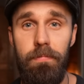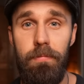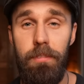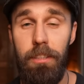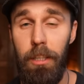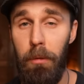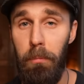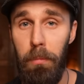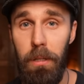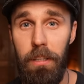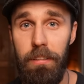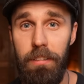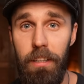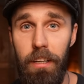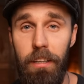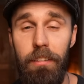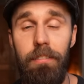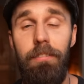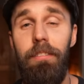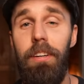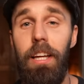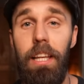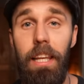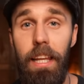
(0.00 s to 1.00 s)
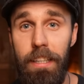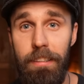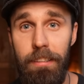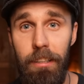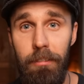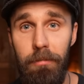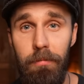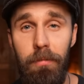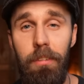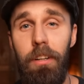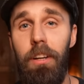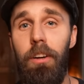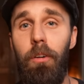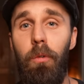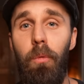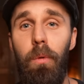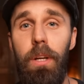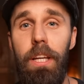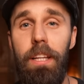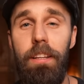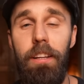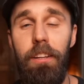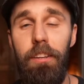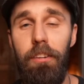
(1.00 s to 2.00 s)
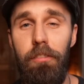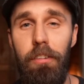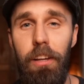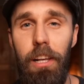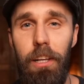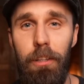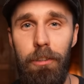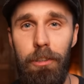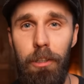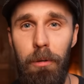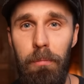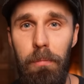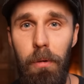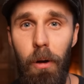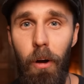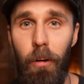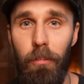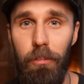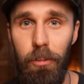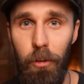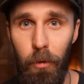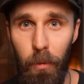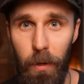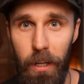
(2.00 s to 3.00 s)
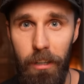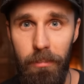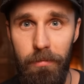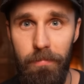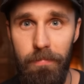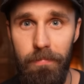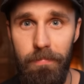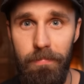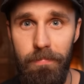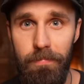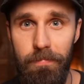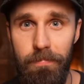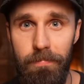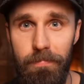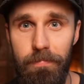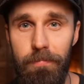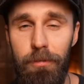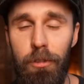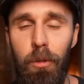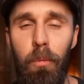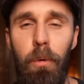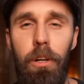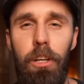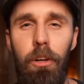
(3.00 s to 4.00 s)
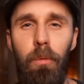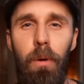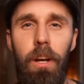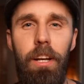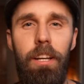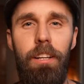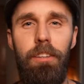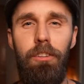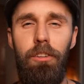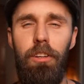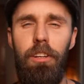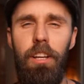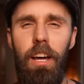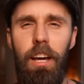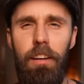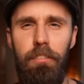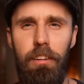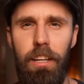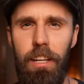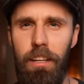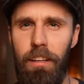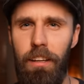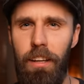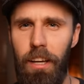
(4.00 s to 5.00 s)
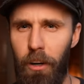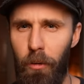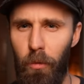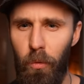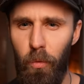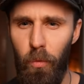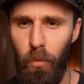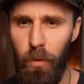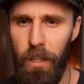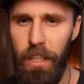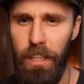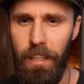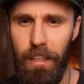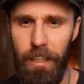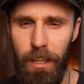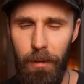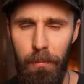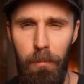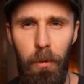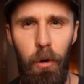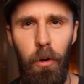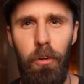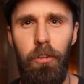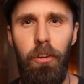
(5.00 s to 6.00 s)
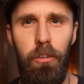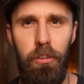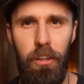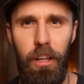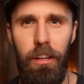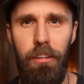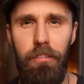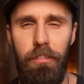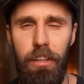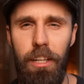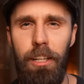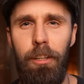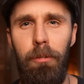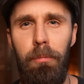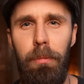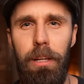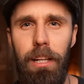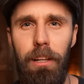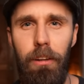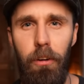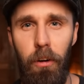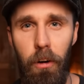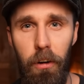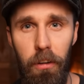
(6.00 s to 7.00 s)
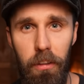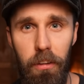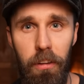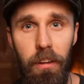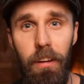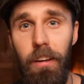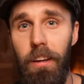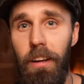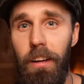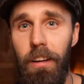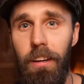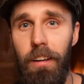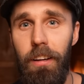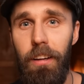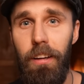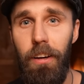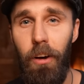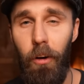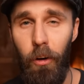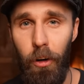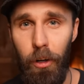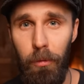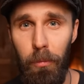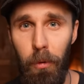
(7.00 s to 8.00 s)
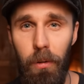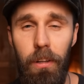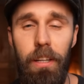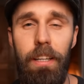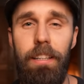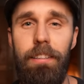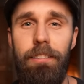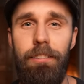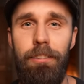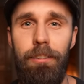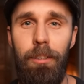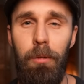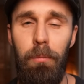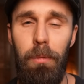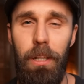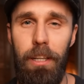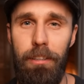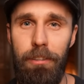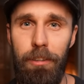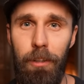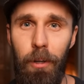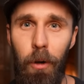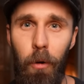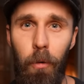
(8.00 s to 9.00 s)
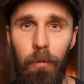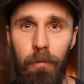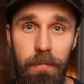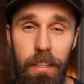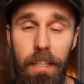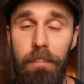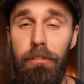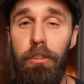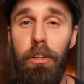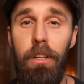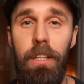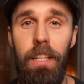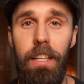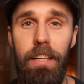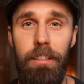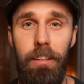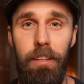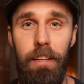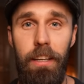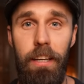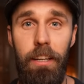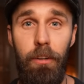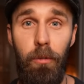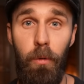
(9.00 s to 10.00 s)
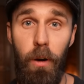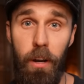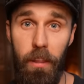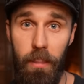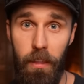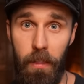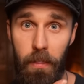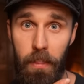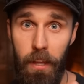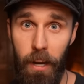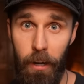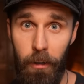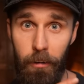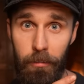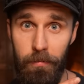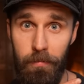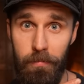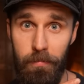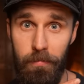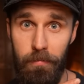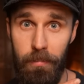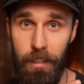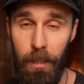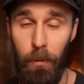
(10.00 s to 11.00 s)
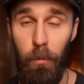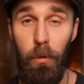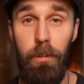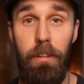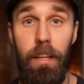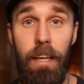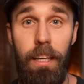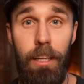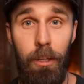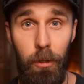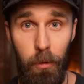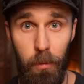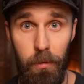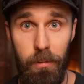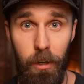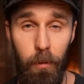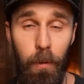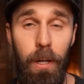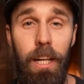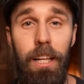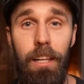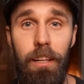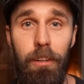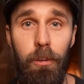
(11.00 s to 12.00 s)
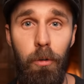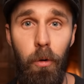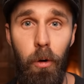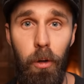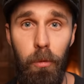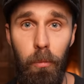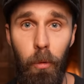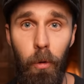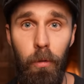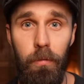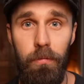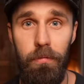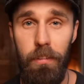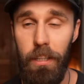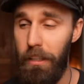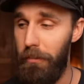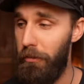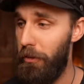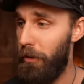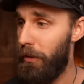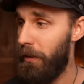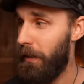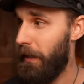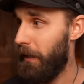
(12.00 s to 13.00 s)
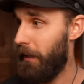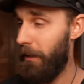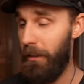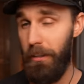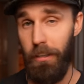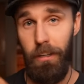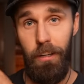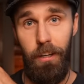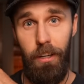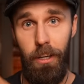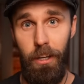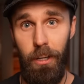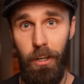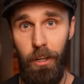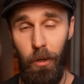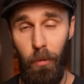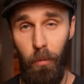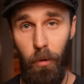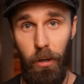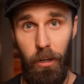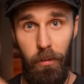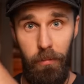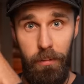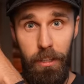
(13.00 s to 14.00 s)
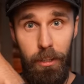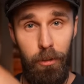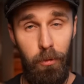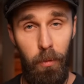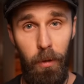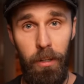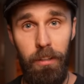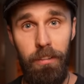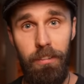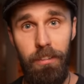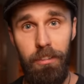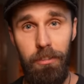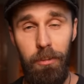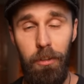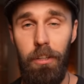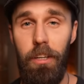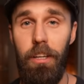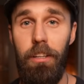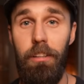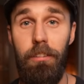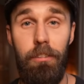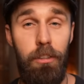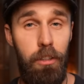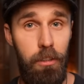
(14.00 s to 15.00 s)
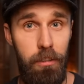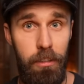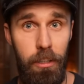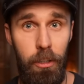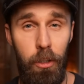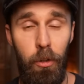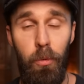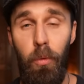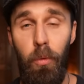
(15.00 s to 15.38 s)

Simply say, Alexa, read the Fellowship of the Ring. So when you're ready to dive in and really immerse yourself into Middle-earth, Audible is the place to go. If you click the link right there, that will take you directly to Audible. And if you click one of these ones, you can continue